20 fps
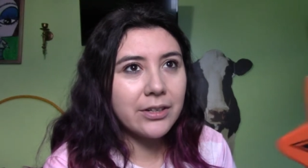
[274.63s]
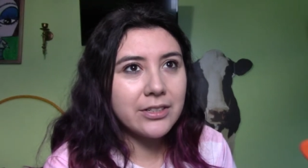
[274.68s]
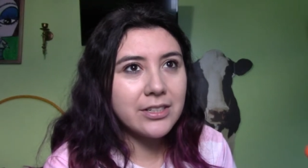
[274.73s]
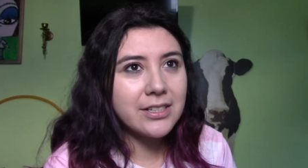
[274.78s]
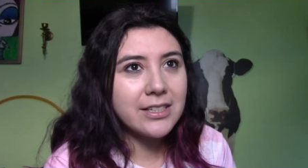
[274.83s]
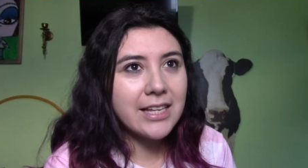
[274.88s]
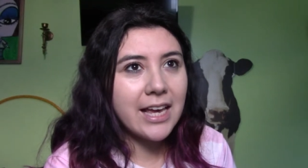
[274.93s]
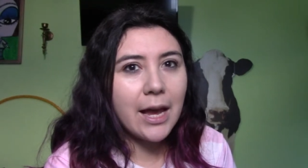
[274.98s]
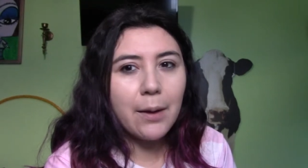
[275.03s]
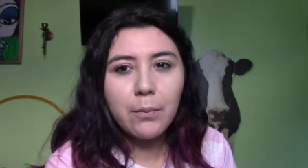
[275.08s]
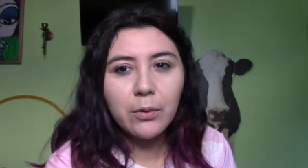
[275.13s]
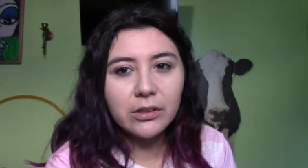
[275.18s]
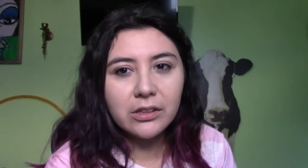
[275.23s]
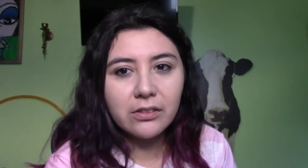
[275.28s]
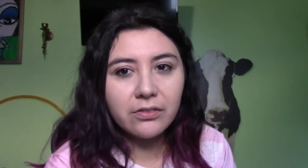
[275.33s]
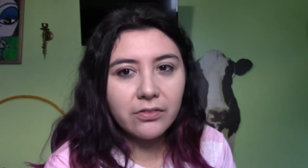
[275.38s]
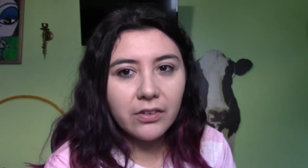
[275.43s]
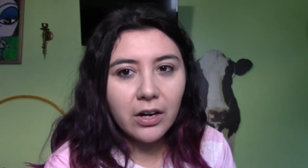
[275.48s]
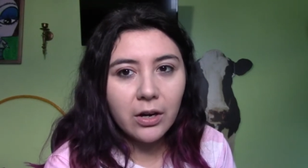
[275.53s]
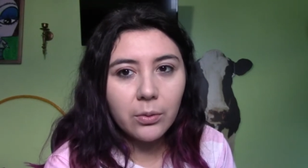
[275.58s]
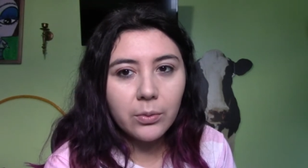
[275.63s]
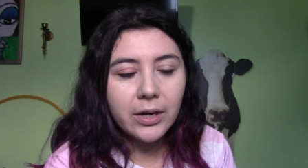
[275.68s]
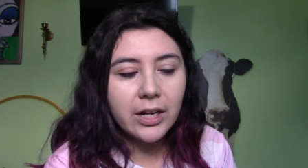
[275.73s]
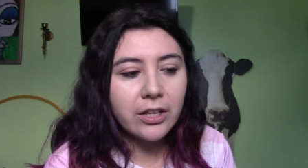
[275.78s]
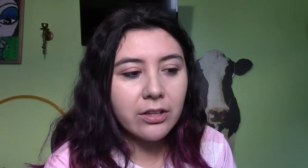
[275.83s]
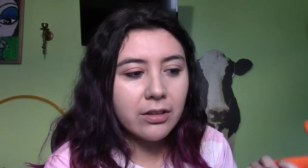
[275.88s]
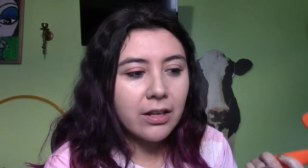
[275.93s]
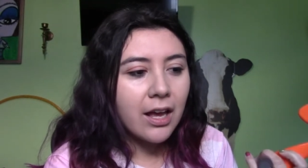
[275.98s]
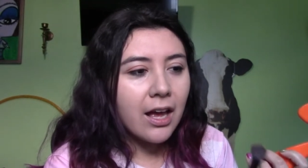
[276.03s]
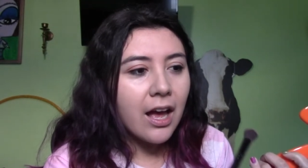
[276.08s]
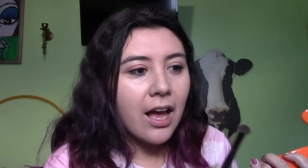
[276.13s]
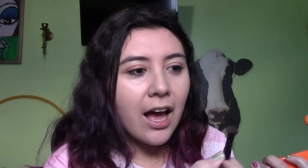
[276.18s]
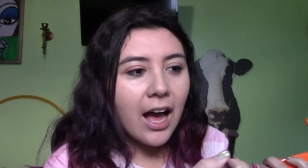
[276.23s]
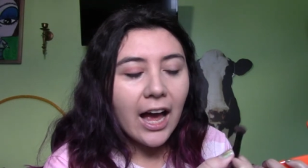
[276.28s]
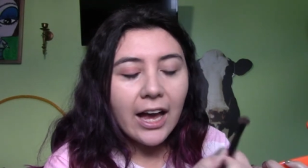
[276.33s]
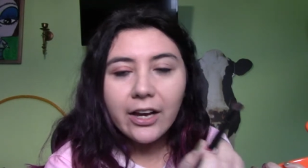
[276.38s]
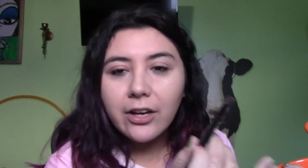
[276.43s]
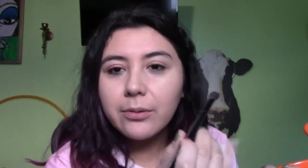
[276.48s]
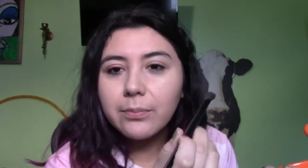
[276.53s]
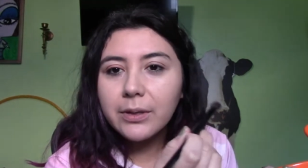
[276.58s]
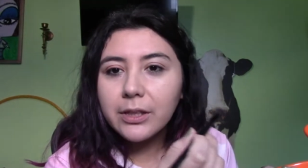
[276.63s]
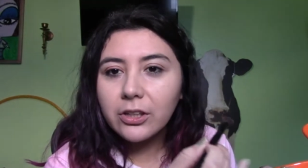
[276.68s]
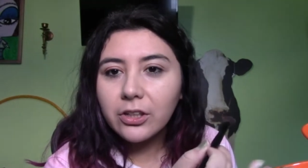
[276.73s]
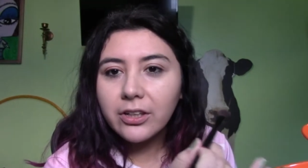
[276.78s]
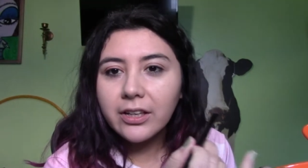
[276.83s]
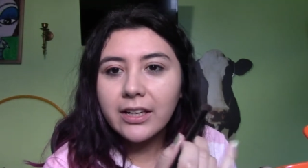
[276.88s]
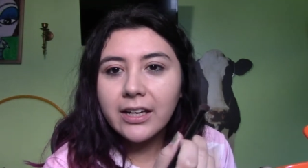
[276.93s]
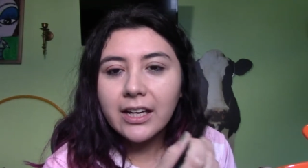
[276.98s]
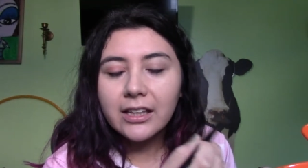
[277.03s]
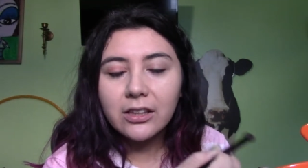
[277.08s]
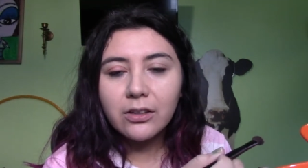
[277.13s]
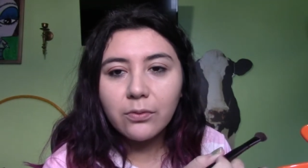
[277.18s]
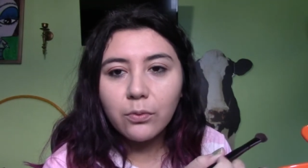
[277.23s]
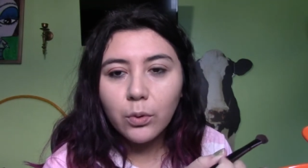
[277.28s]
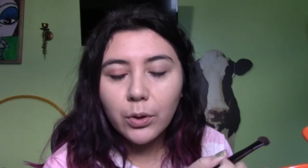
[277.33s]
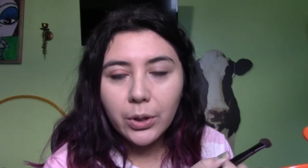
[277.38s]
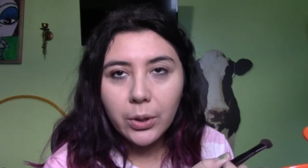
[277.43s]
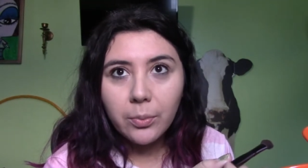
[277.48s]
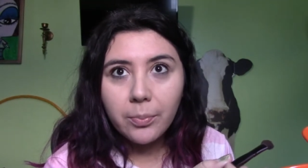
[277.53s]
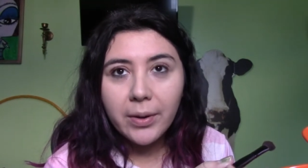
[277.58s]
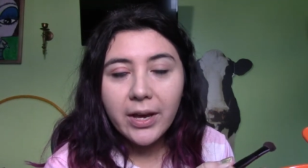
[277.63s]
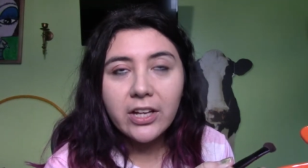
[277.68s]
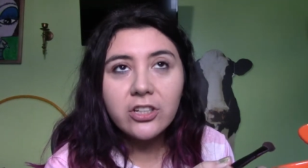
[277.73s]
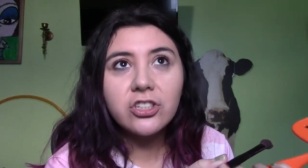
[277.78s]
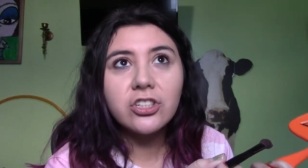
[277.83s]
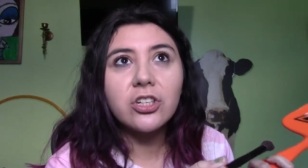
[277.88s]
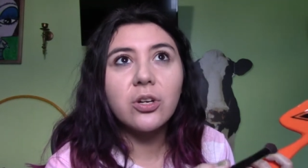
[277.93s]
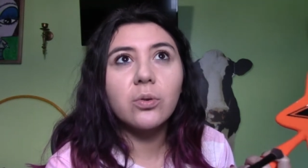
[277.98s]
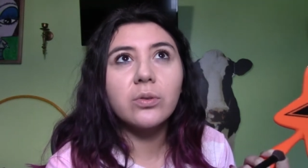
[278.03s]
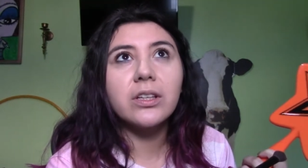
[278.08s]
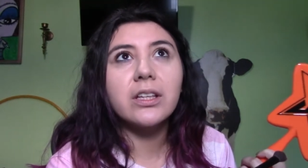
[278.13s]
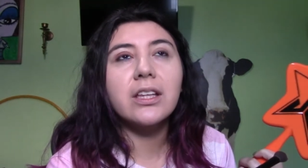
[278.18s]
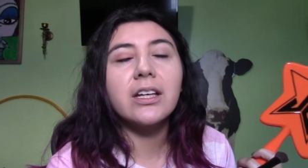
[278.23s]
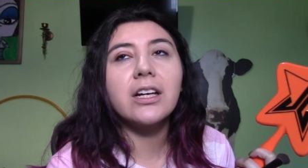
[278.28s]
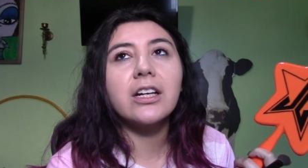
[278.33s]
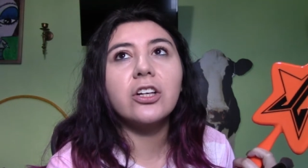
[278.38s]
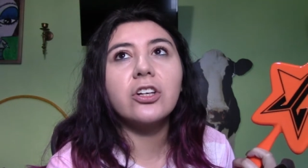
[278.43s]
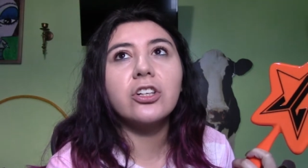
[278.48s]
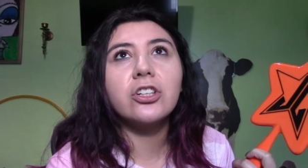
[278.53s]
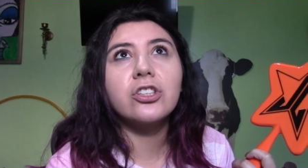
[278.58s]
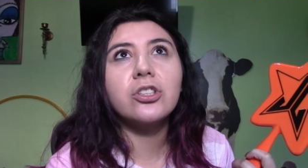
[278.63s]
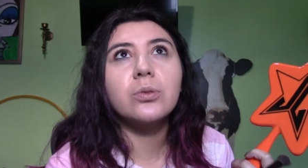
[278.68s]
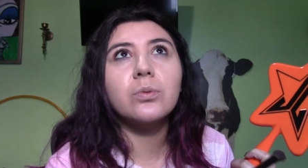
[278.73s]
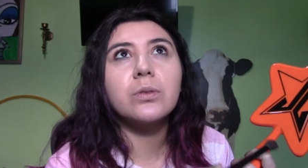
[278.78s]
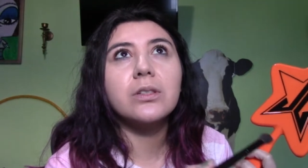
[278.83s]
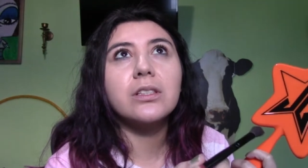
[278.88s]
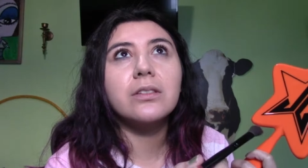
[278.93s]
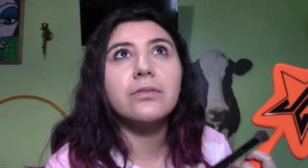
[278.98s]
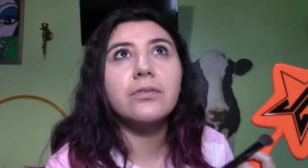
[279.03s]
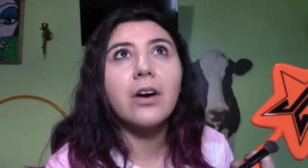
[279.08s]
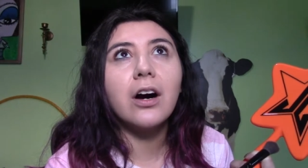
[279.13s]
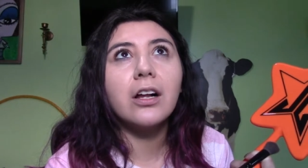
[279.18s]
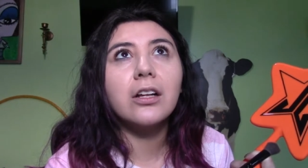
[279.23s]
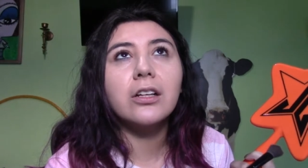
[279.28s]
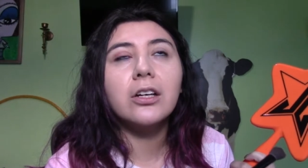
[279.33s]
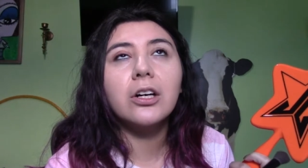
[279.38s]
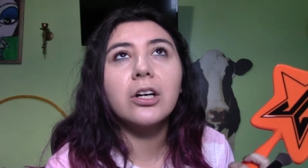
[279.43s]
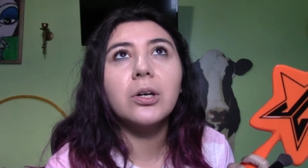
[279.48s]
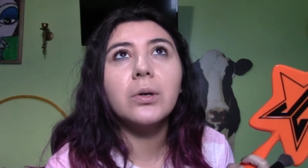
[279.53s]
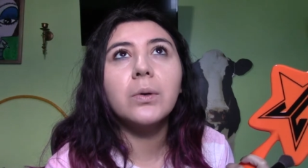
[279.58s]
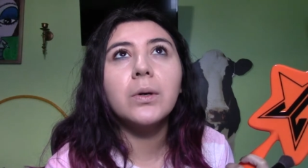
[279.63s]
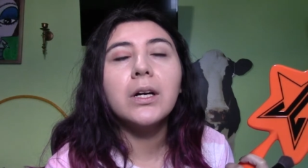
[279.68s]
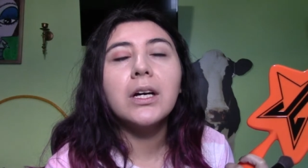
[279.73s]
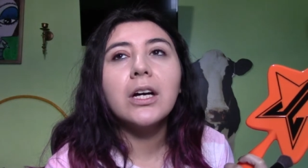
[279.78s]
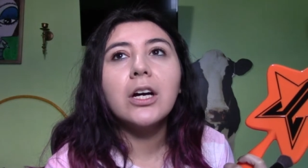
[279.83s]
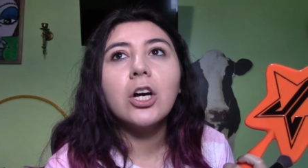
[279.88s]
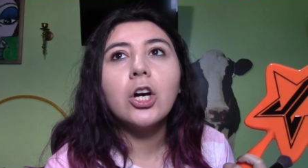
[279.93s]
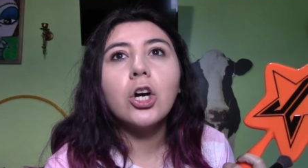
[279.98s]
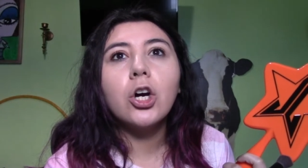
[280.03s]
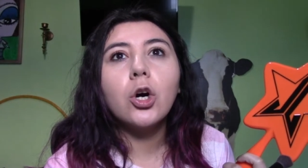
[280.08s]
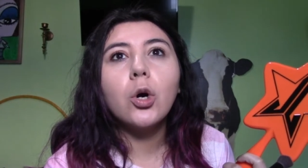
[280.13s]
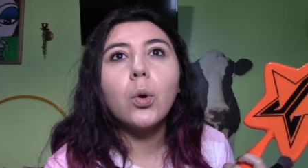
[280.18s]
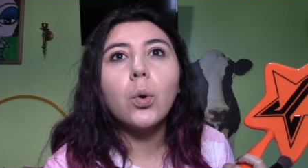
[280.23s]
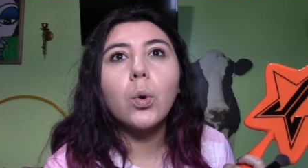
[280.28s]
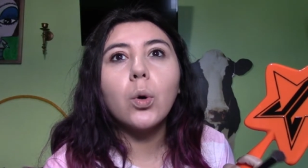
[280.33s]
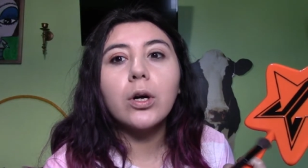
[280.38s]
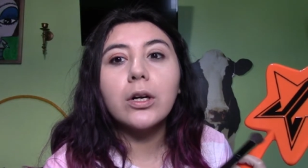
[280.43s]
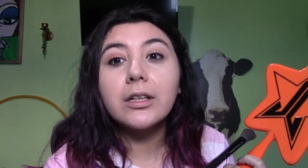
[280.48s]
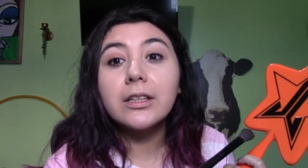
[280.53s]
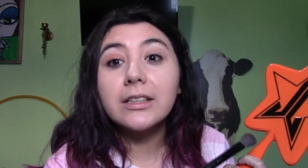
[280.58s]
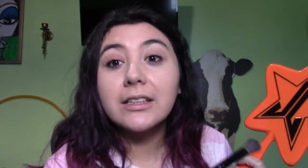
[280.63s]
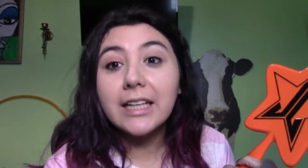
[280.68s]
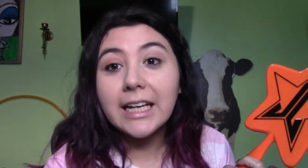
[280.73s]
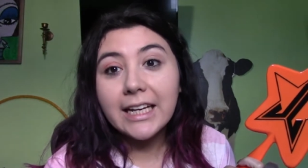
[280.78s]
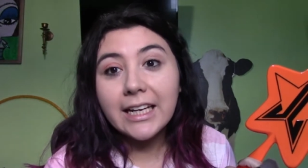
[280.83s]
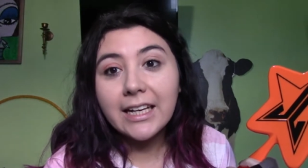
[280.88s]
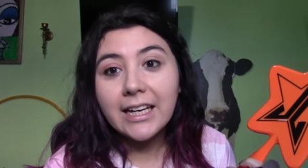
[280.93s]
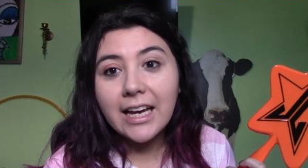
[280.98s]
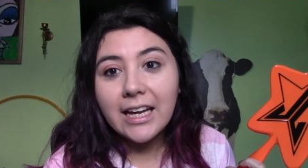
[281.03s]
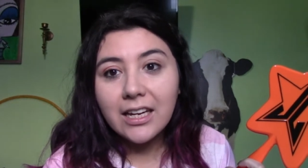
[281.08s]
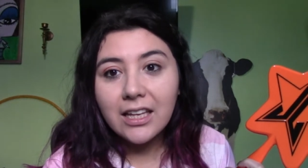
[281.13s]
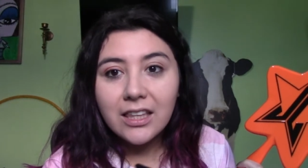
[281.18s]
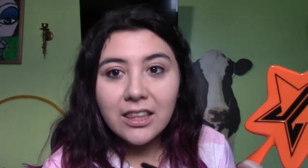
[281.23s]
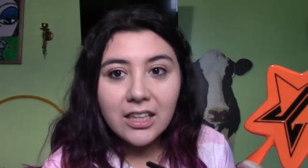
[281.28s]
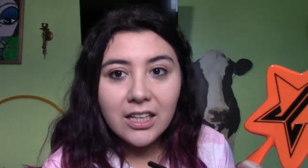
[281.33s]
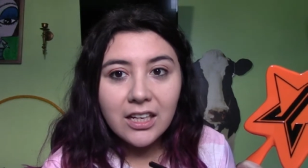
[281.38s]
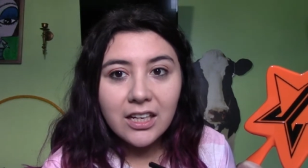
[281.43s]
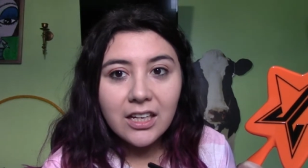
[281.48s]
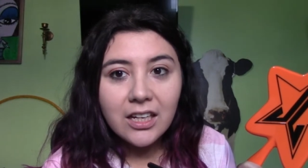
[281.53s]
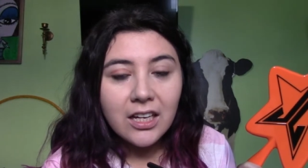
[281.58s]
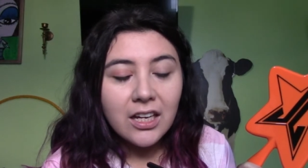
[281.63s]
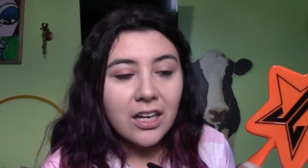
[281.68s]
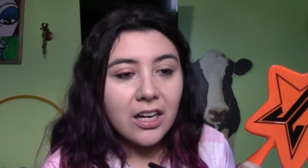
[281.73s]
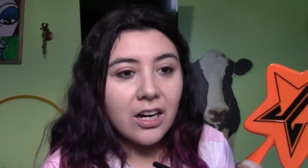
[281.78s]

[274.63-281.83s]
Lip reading: It just came with the phone, and I could be looking at the For You page. The only thing I couldn't do was follow or like anything.